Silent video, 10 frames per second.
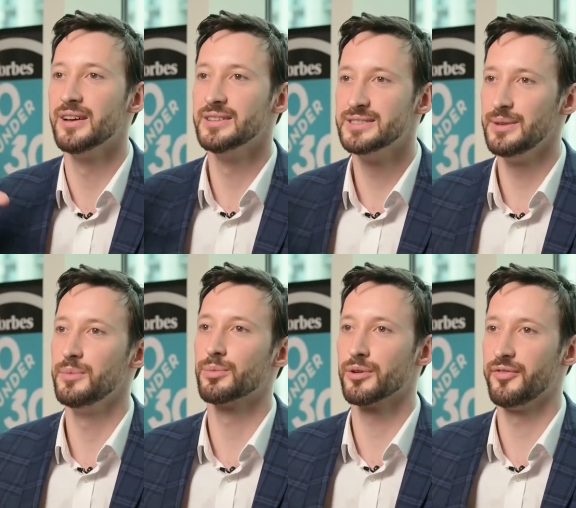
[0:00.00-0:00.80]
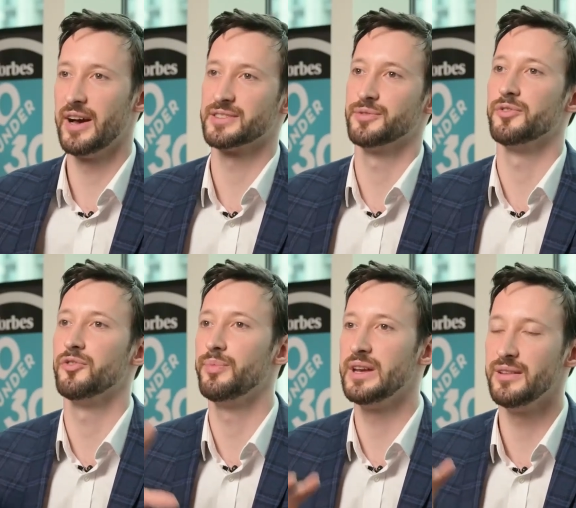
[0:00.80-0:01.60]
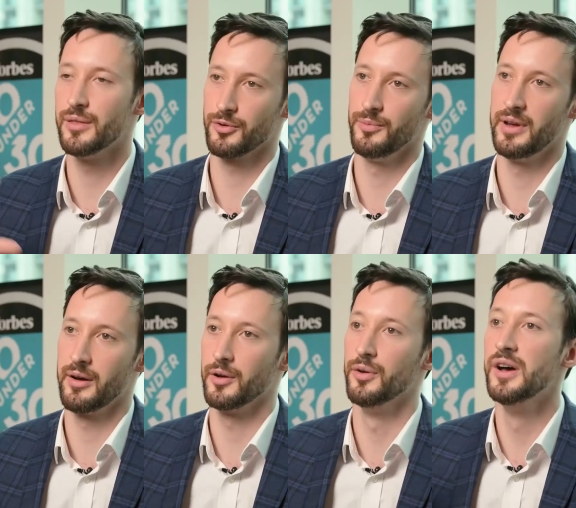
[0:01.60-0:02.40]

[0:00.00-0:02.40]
similar professionals who've been through Imperial,